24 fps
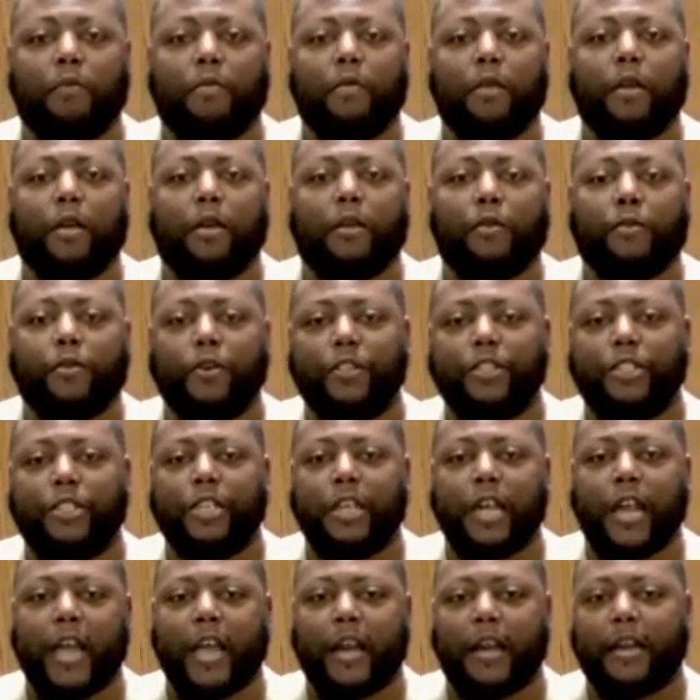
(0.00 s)

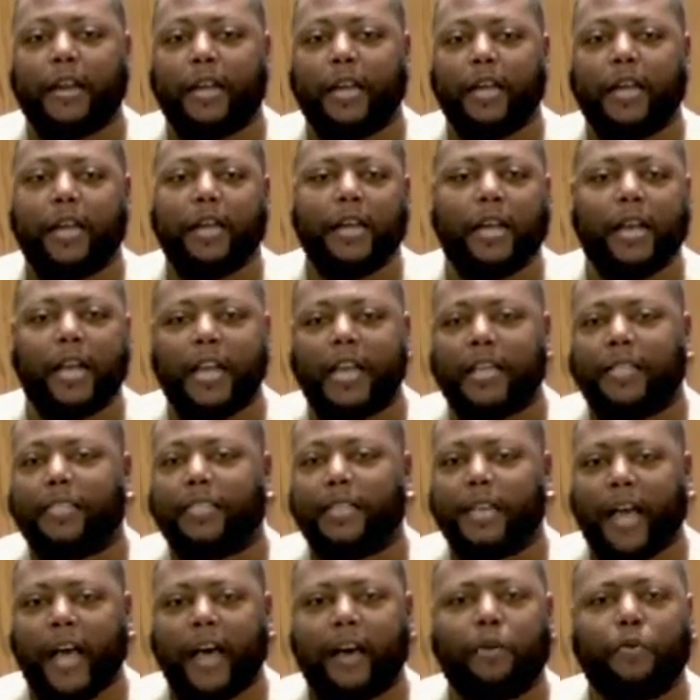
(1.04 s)
Christianity is
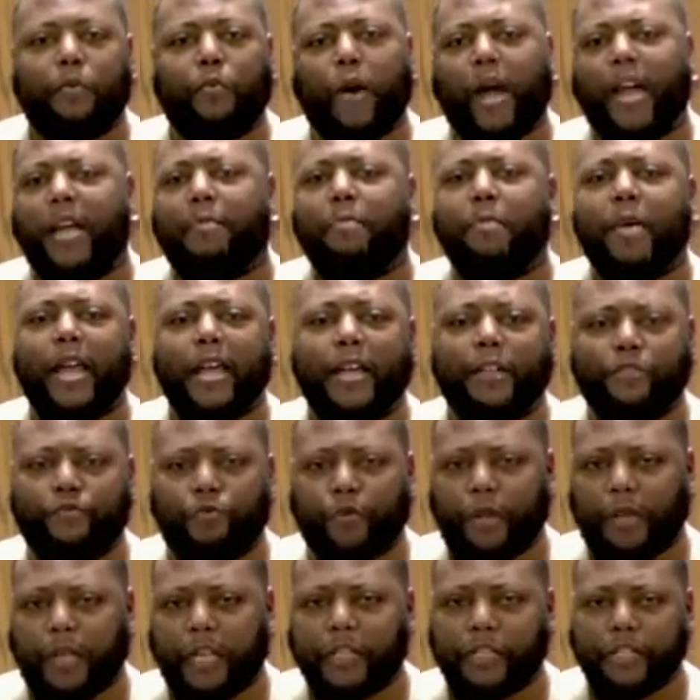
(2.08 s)
not a white man's
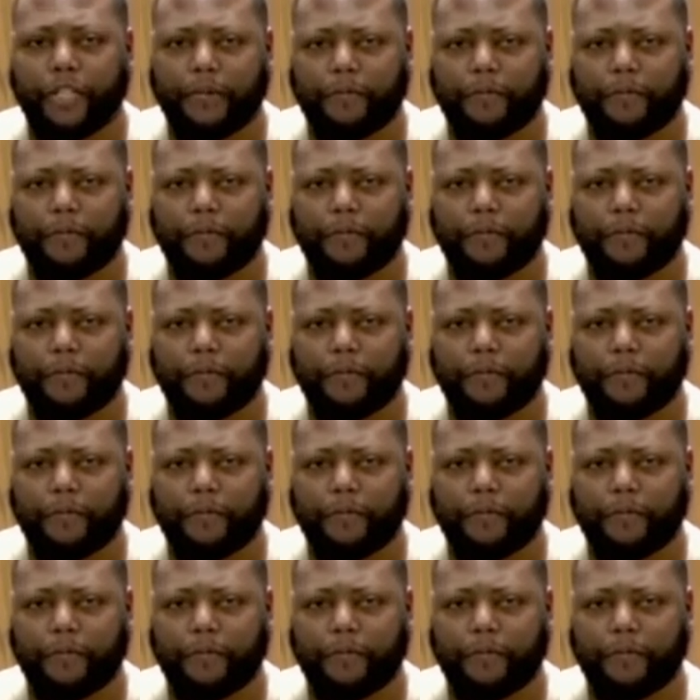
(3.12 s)
religion.